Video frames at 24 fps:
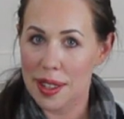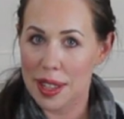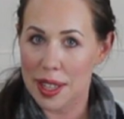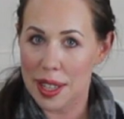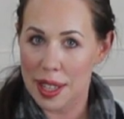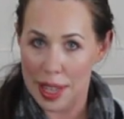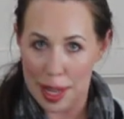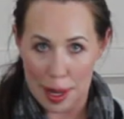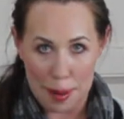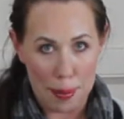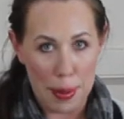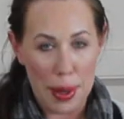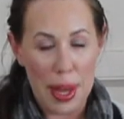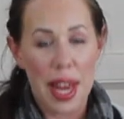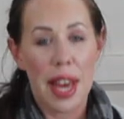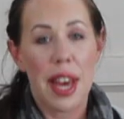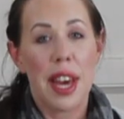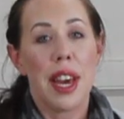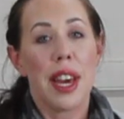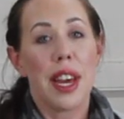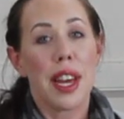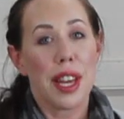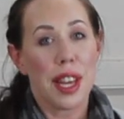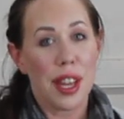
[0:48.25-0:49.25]
clip,
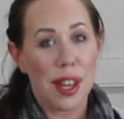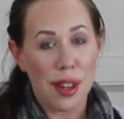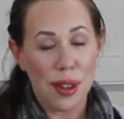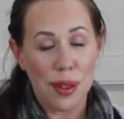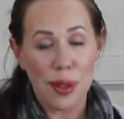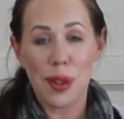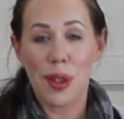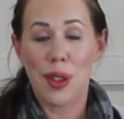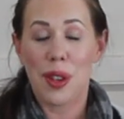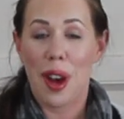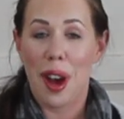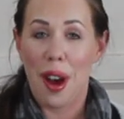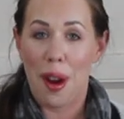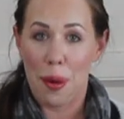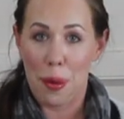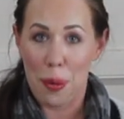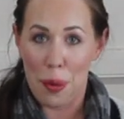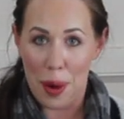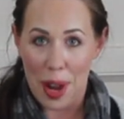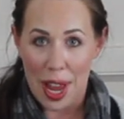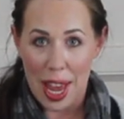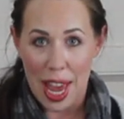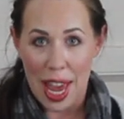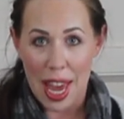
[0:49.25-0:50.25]
you saw
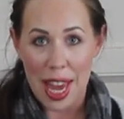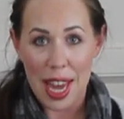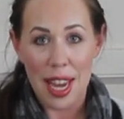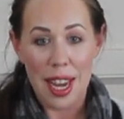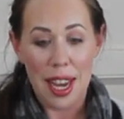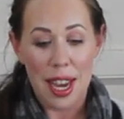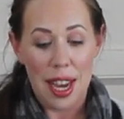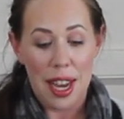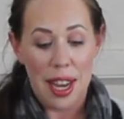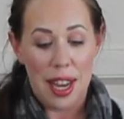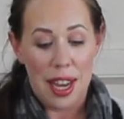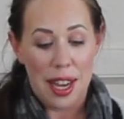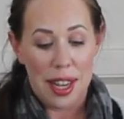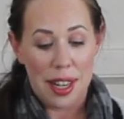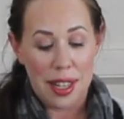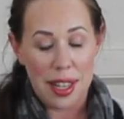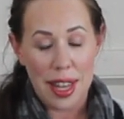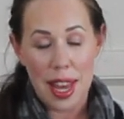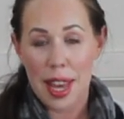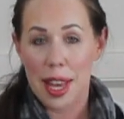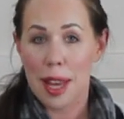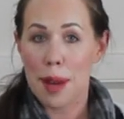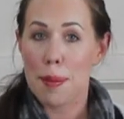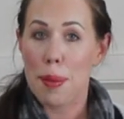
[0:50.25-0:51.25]
Ray
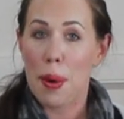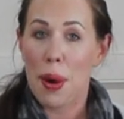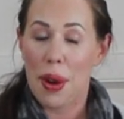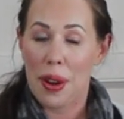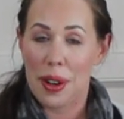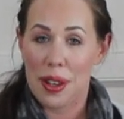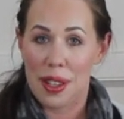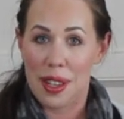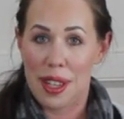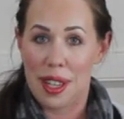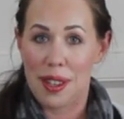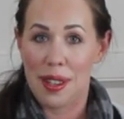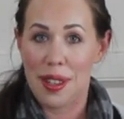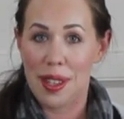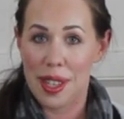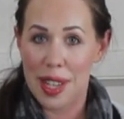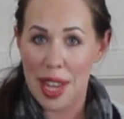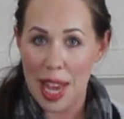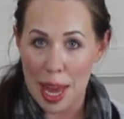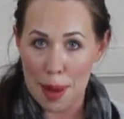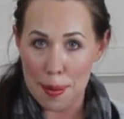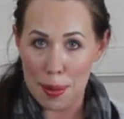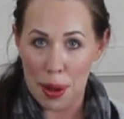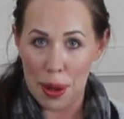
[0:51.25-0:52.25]
take apart this
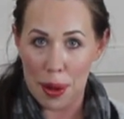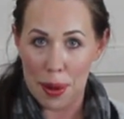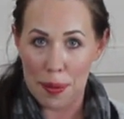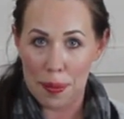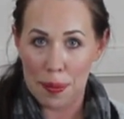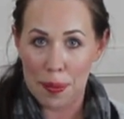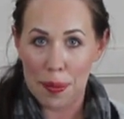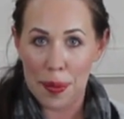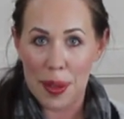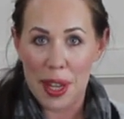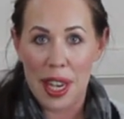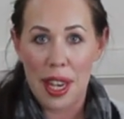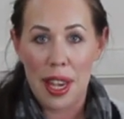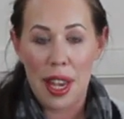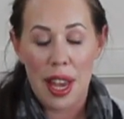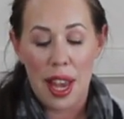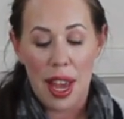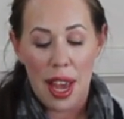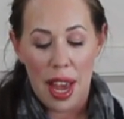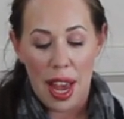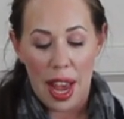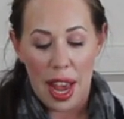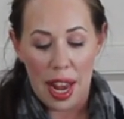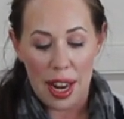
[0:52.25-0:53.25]
table.
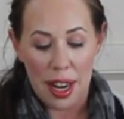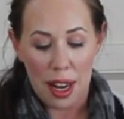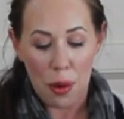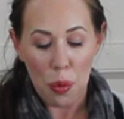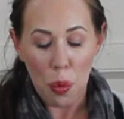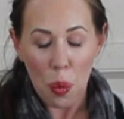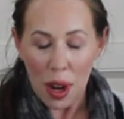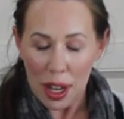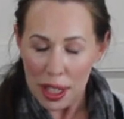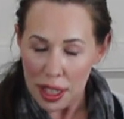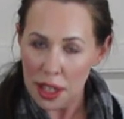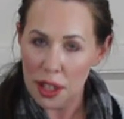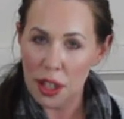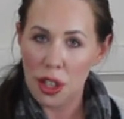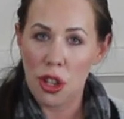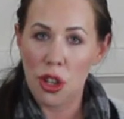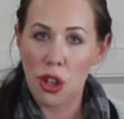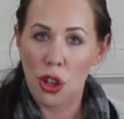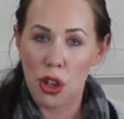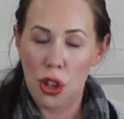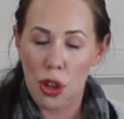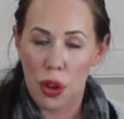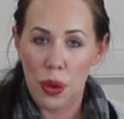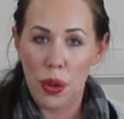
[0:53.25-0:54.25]
And I wanted to
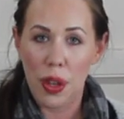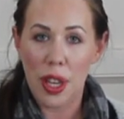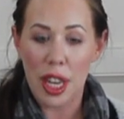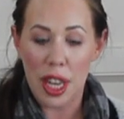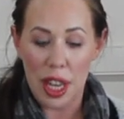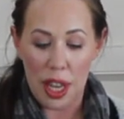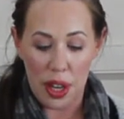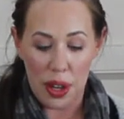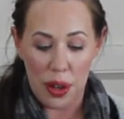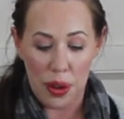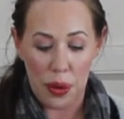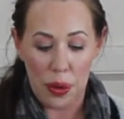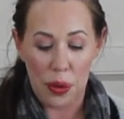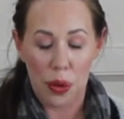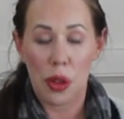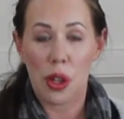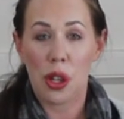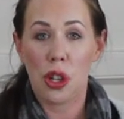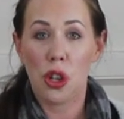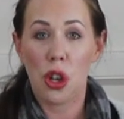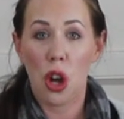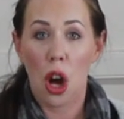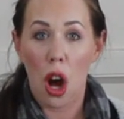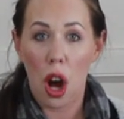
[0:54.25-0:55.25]
show you the
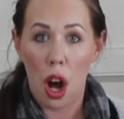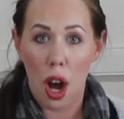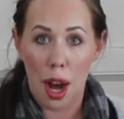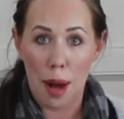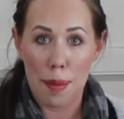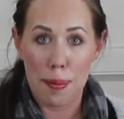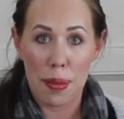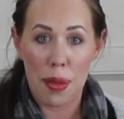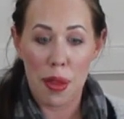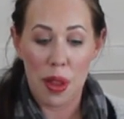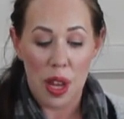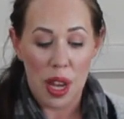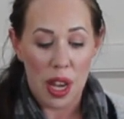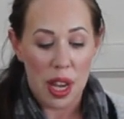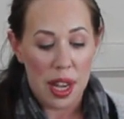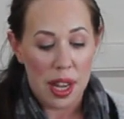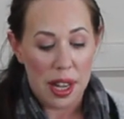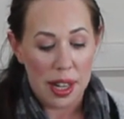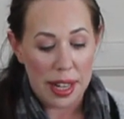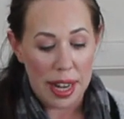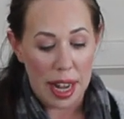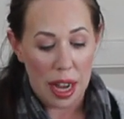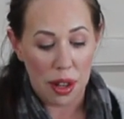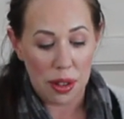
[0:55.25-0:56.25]
top.
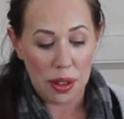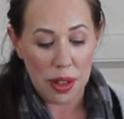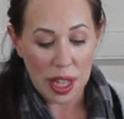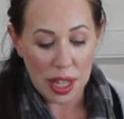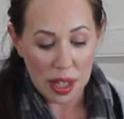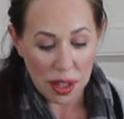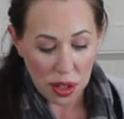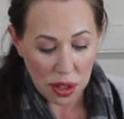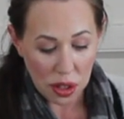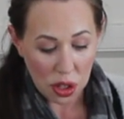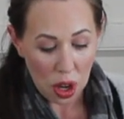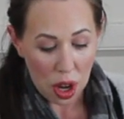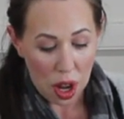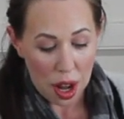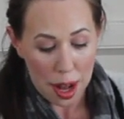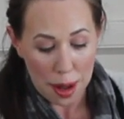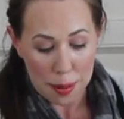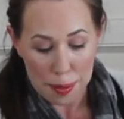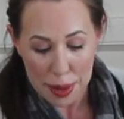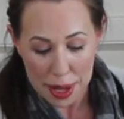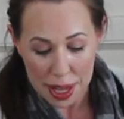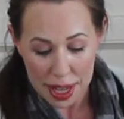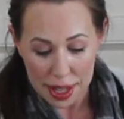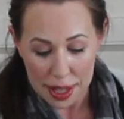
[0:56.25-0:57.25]
Now this
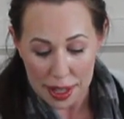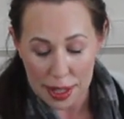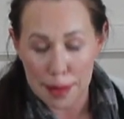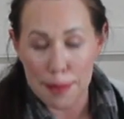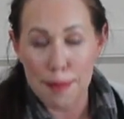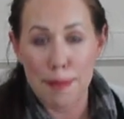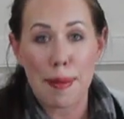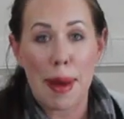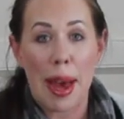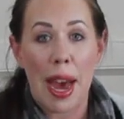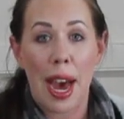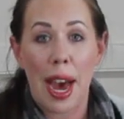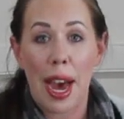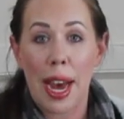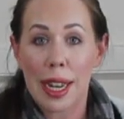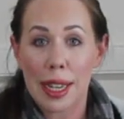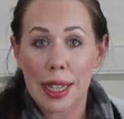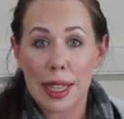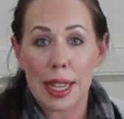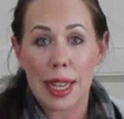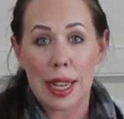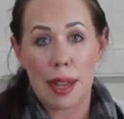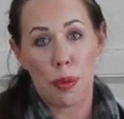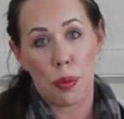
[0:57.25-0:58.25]
top is
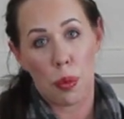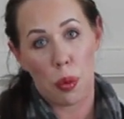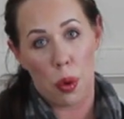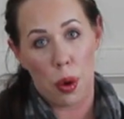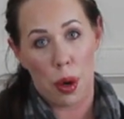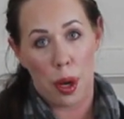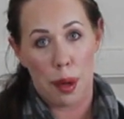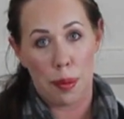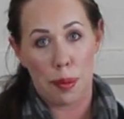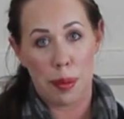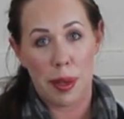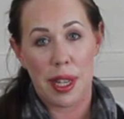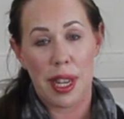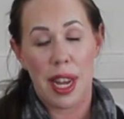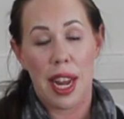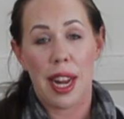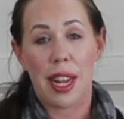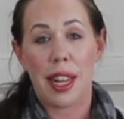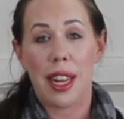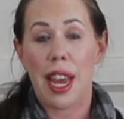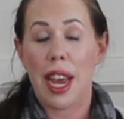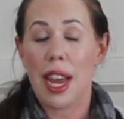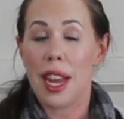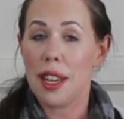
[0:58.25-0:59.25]
badly warped
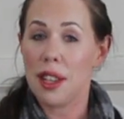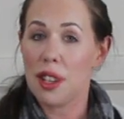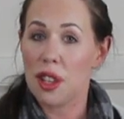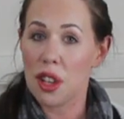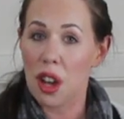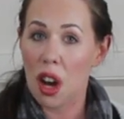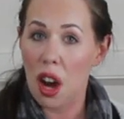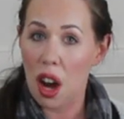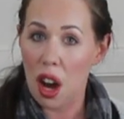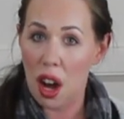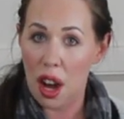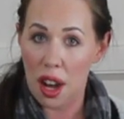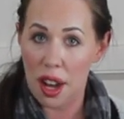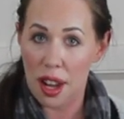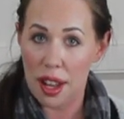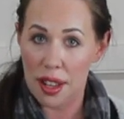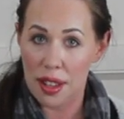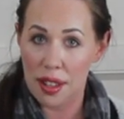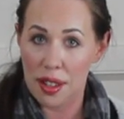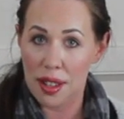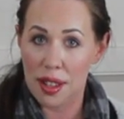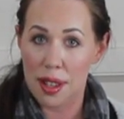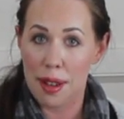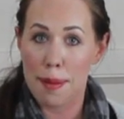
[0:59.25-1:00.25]
and that's
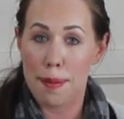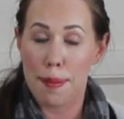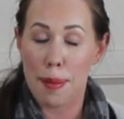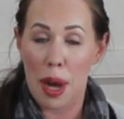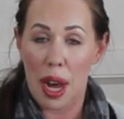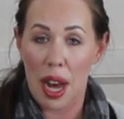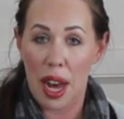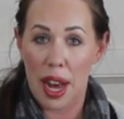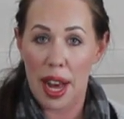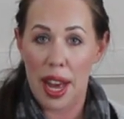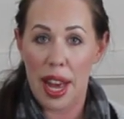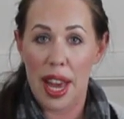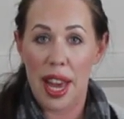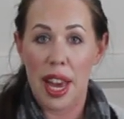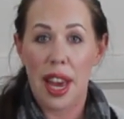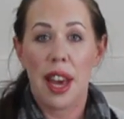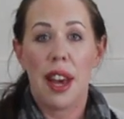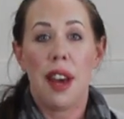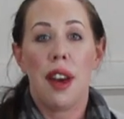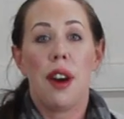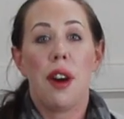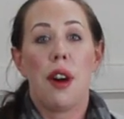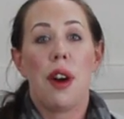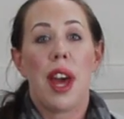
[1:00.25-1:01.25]
caused by
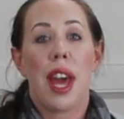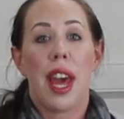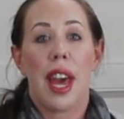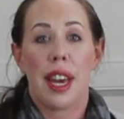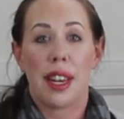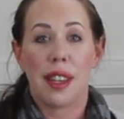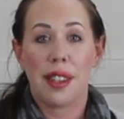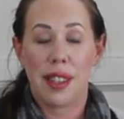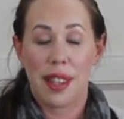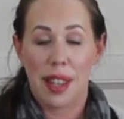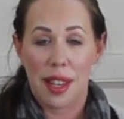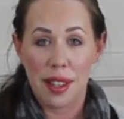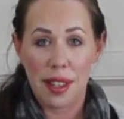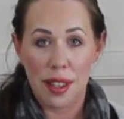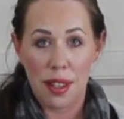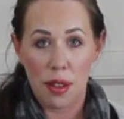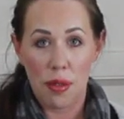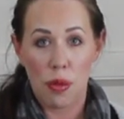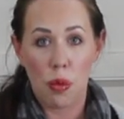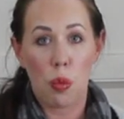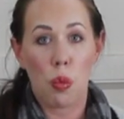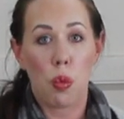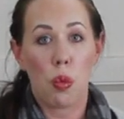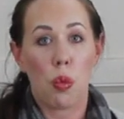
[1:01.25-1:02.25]

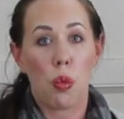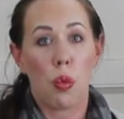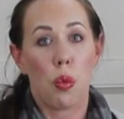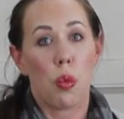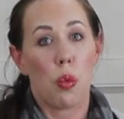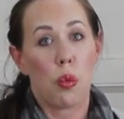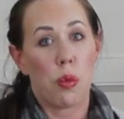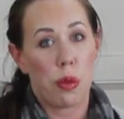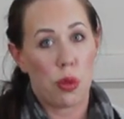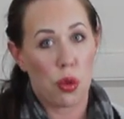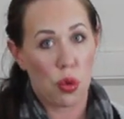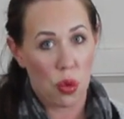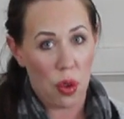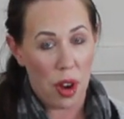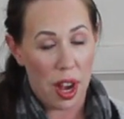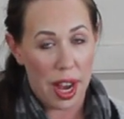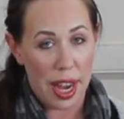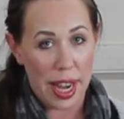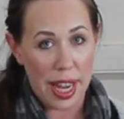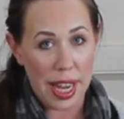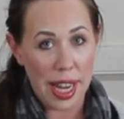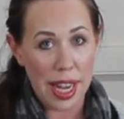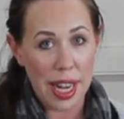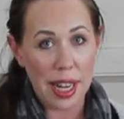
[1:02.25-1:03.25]
excessive
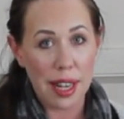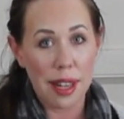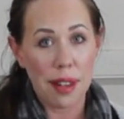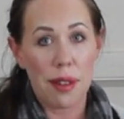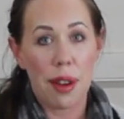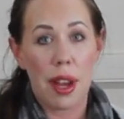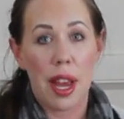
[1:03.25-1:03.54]
drying